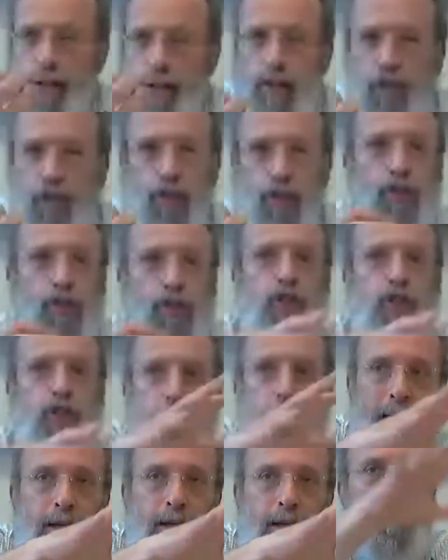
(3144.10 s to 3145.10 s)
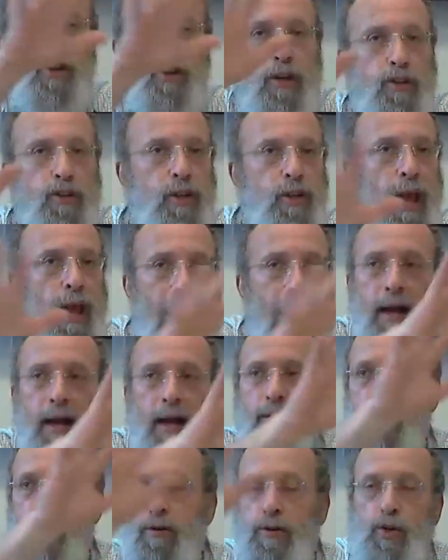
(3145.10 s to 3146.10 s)
essences, not just the
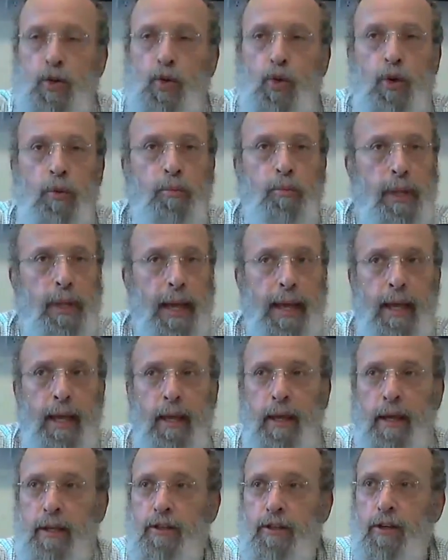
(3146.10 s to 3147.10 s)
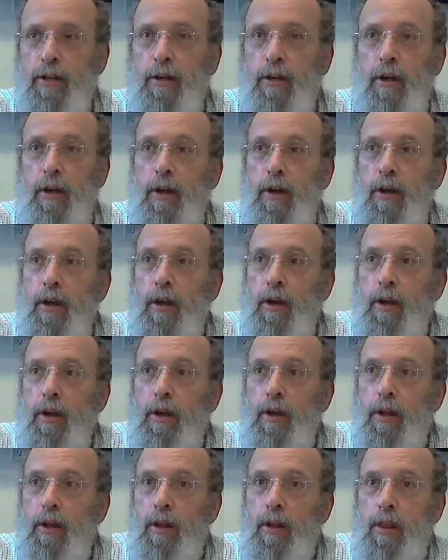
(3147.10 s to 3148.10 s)
actors who are playing it.
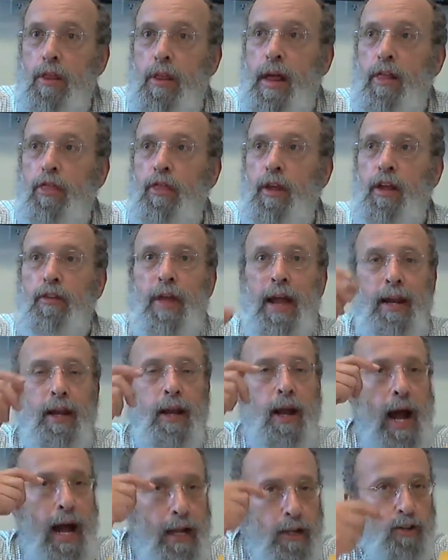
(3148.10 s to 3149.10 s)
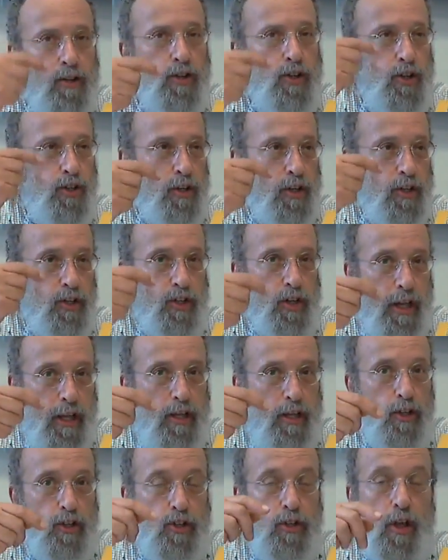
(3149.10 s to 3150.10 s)
That consciousness
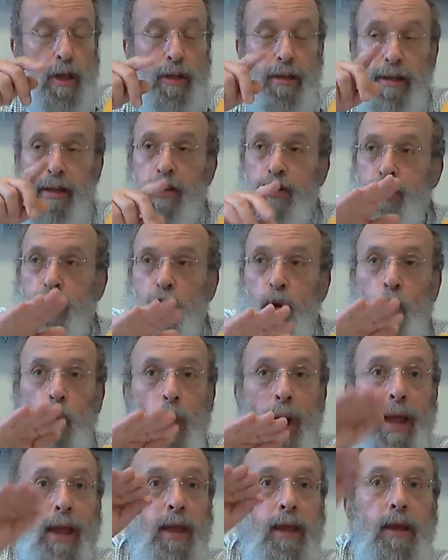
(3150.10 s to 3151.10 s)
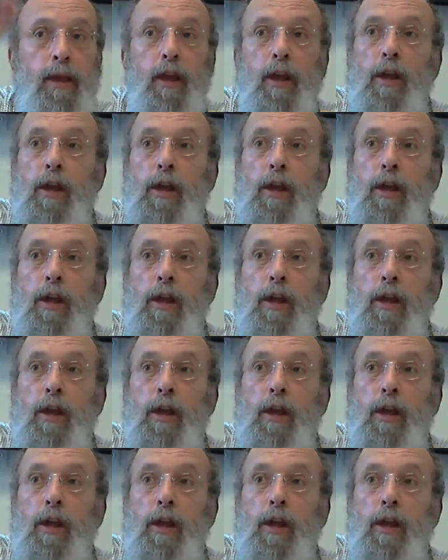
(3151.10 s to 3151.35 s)
is the way,